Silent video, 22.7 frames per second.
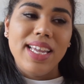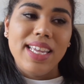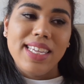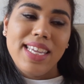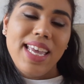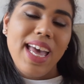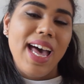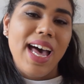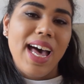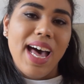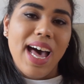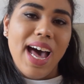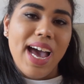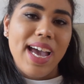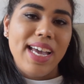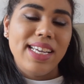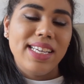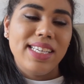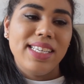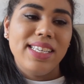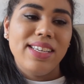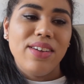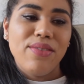Yeah,
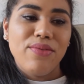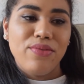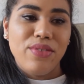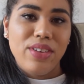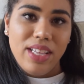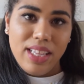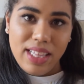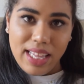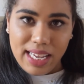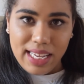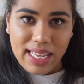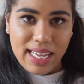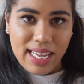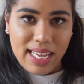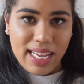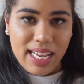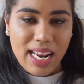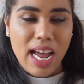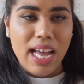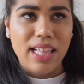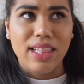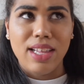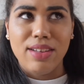I really like it.
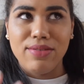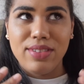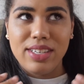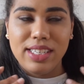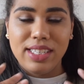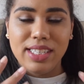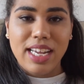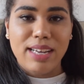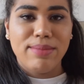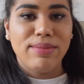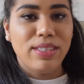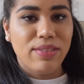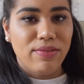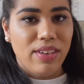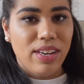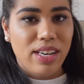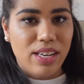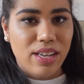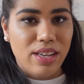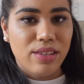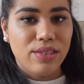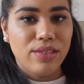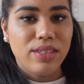I love these types of
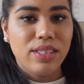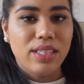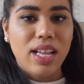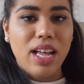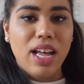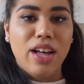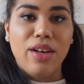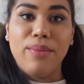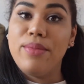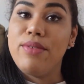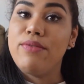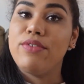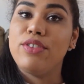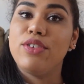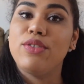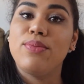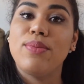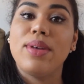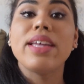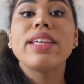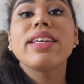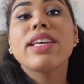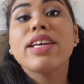videos. If you
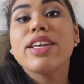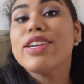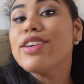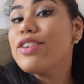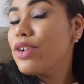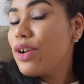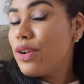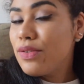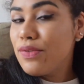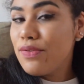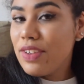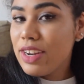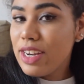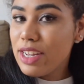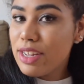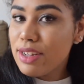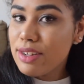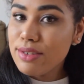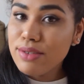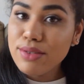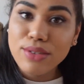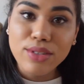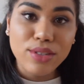make your own
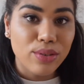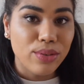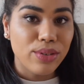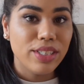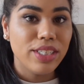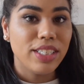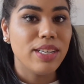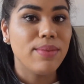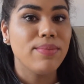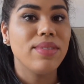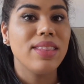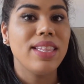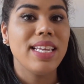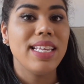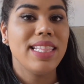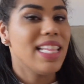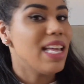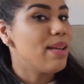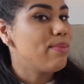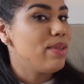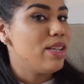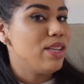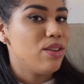videos or something,
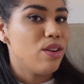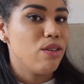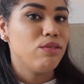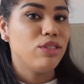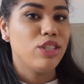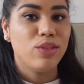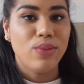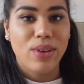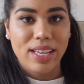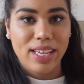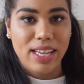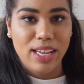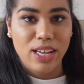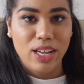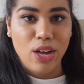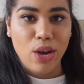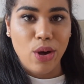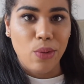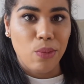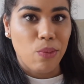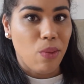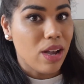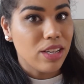let me know so I can
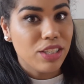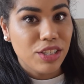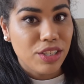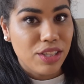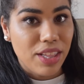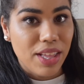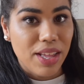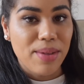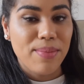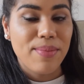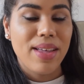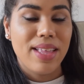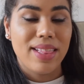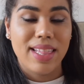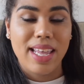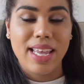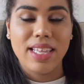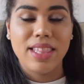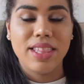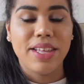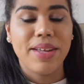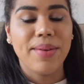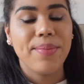go watch them and
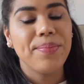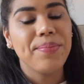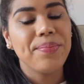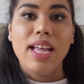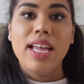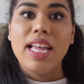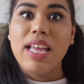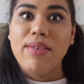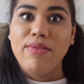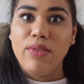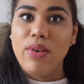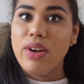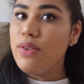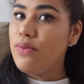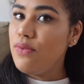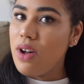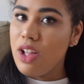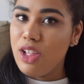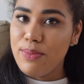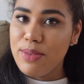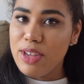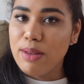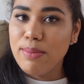like them. If you want to
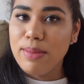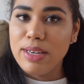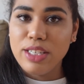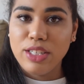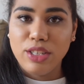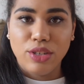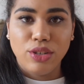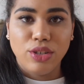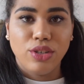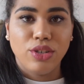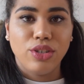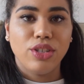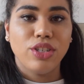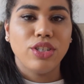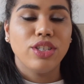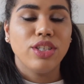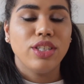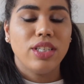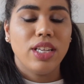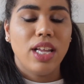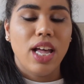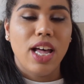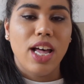follow me on my
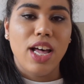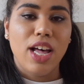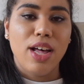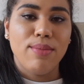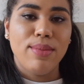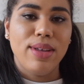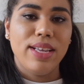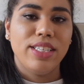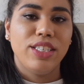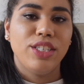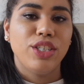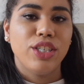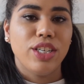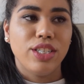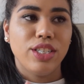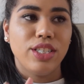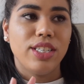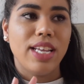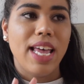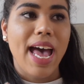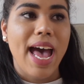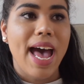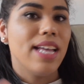socials, it's
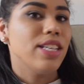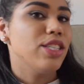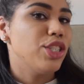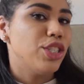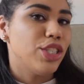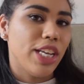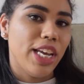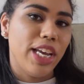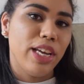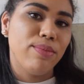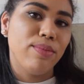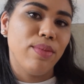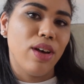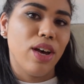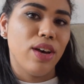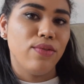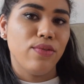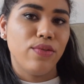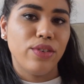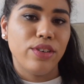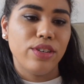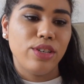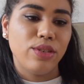just at Shanbon
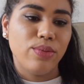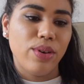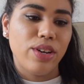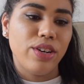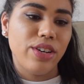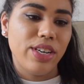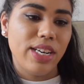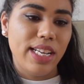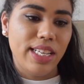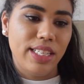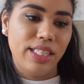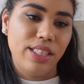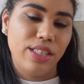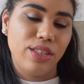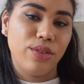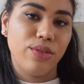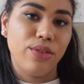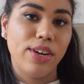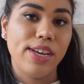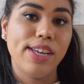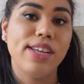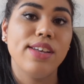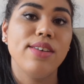for Twitter and
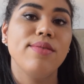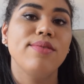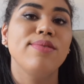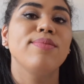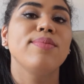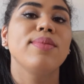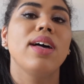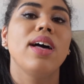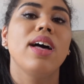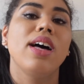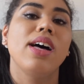Instagram.